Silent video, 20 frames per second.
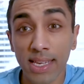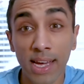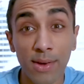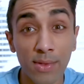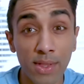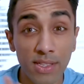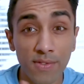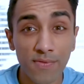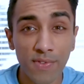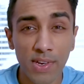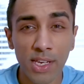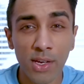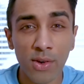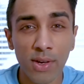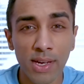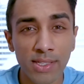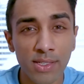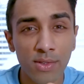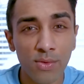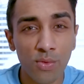Now this video
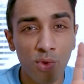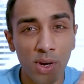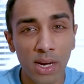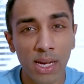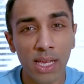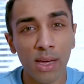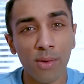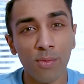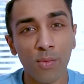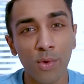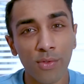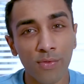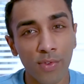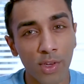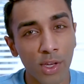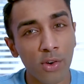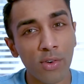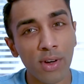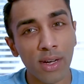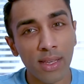isn't really a
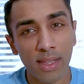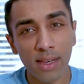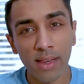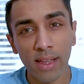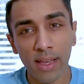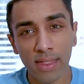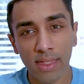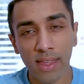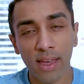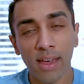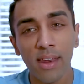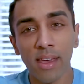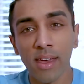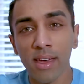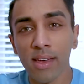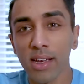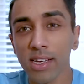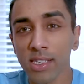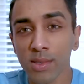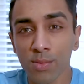review or anything like that,
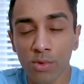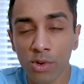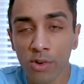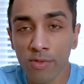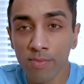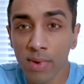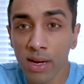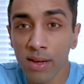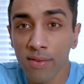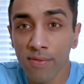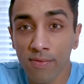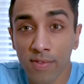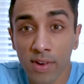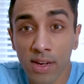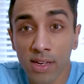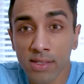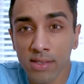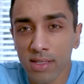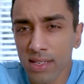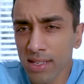it's more of my
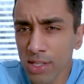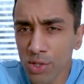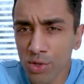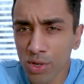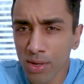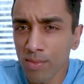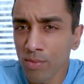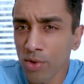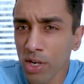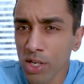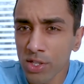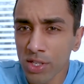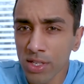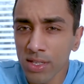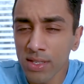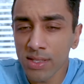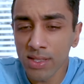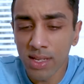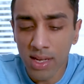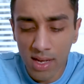first initial
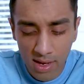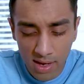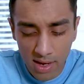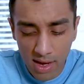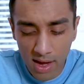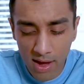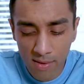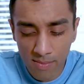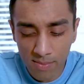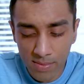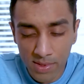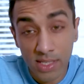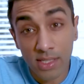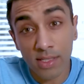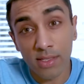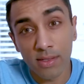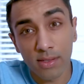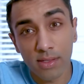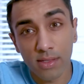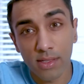impressions,
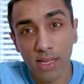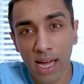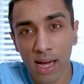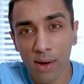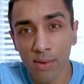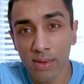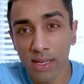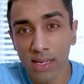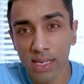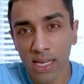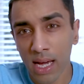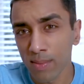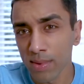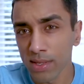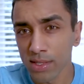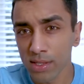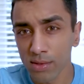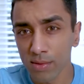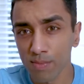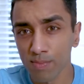just how the
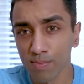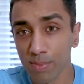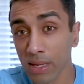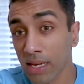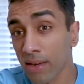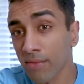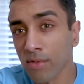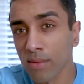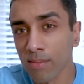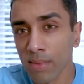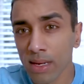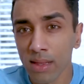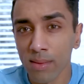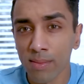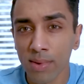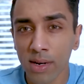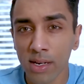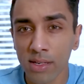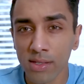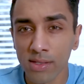tablet's been for me in
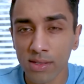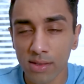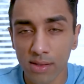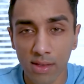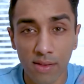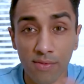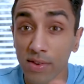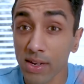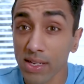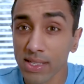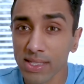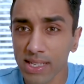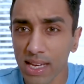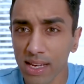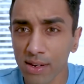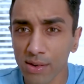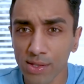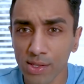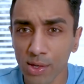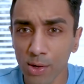the first day
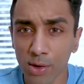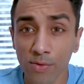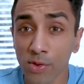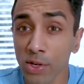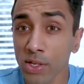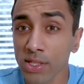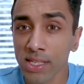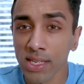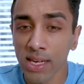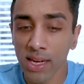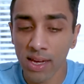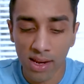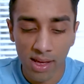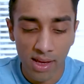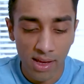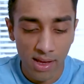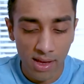or so of using it,